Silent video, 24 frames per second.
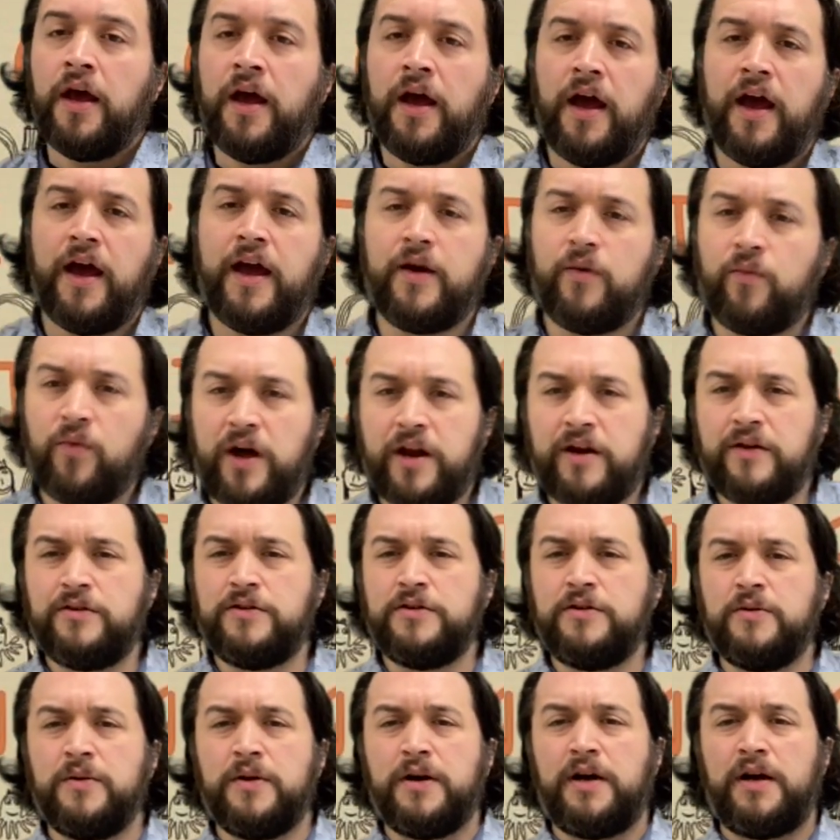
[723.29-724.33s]
Hey, why don't
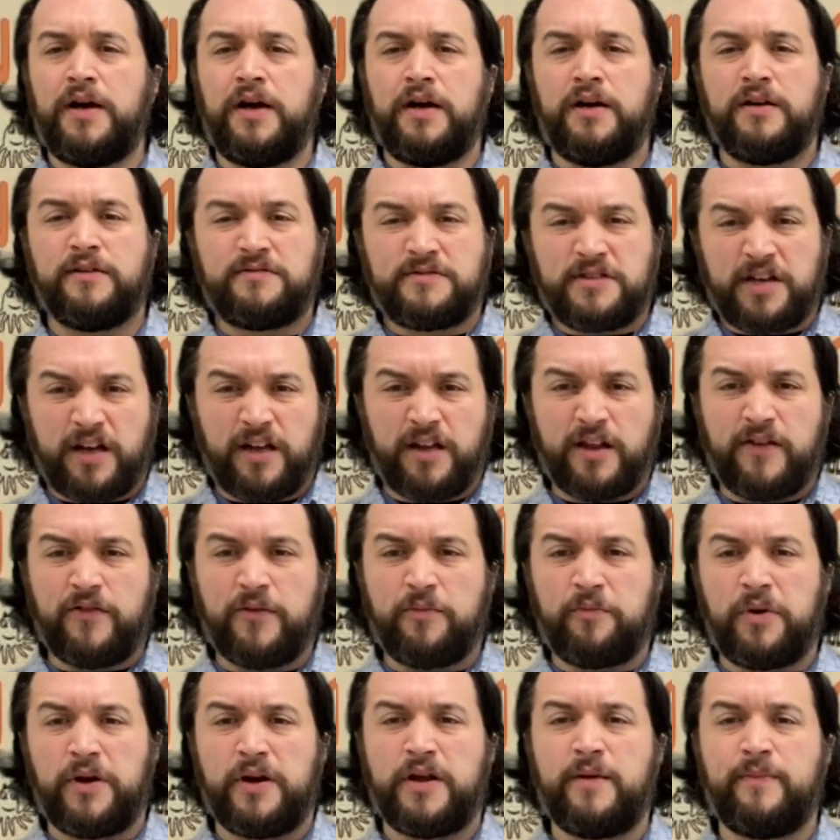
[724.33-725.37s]
you tell
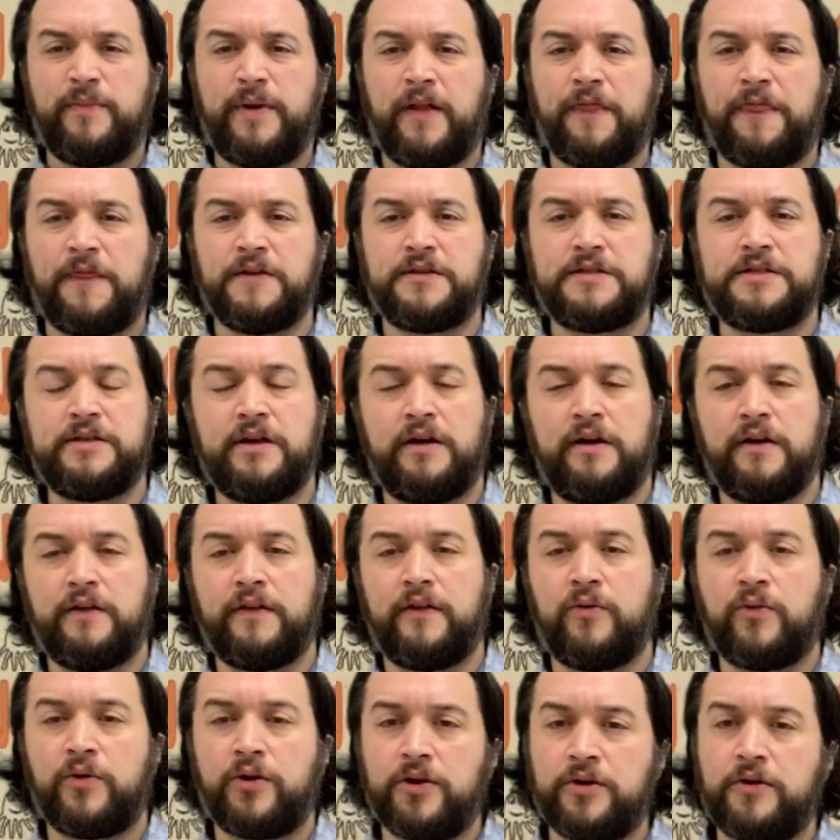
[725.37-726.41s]
everybody about the song
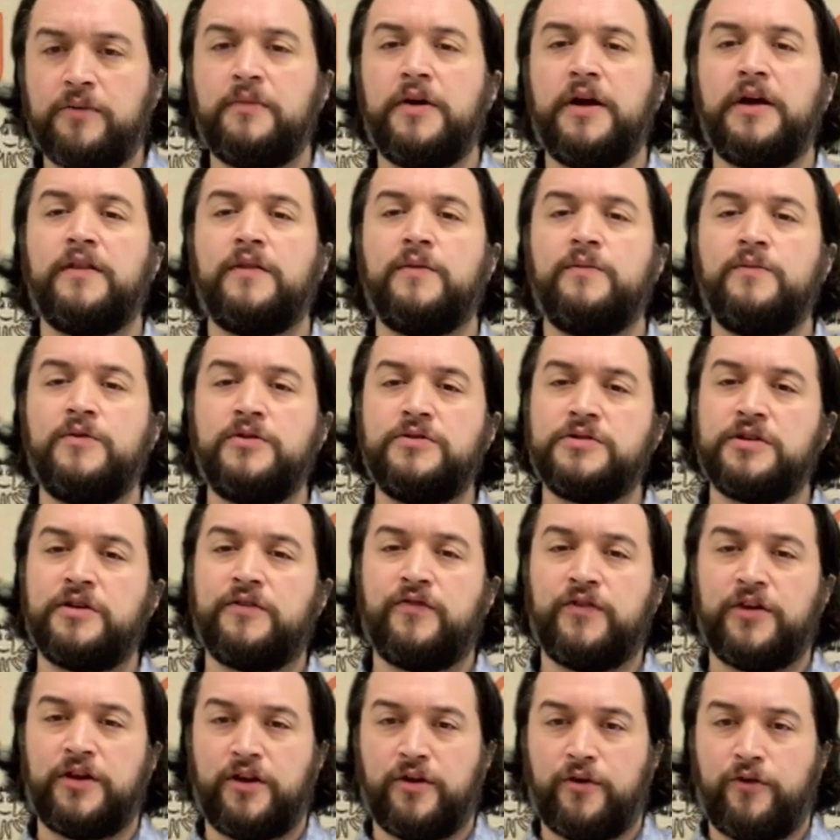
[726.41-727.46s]
that we're going to make the music
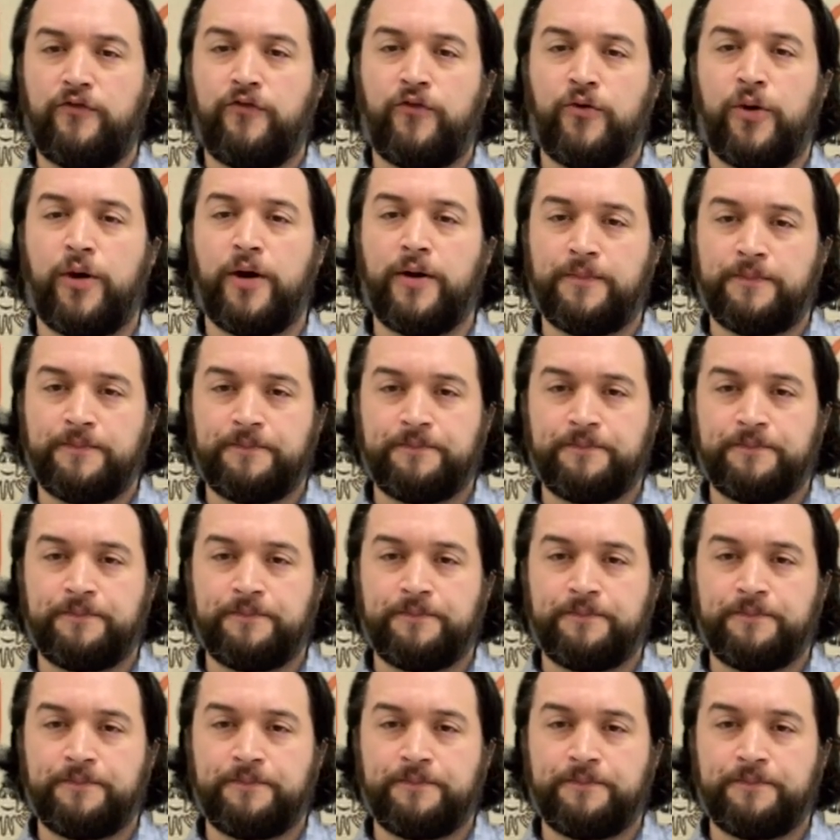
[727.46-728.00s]
video for?